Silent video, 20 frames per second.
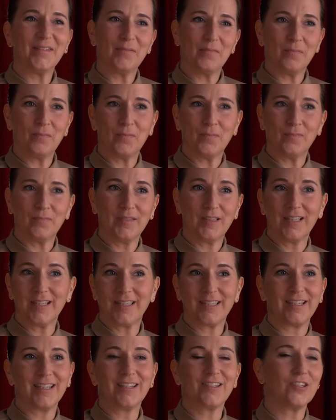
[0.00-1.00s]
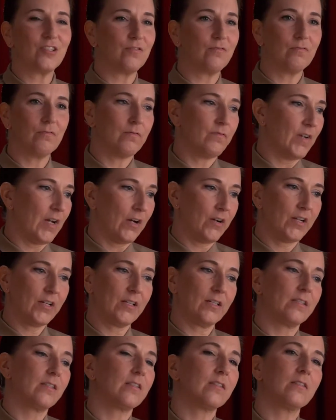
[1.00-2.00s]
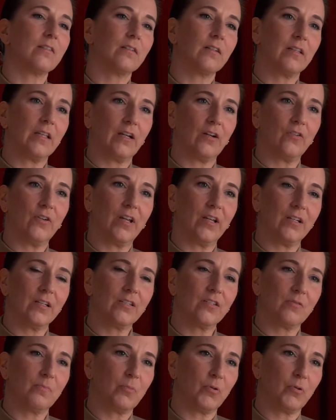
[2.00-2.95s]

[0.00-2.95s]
listening to various clarinetists,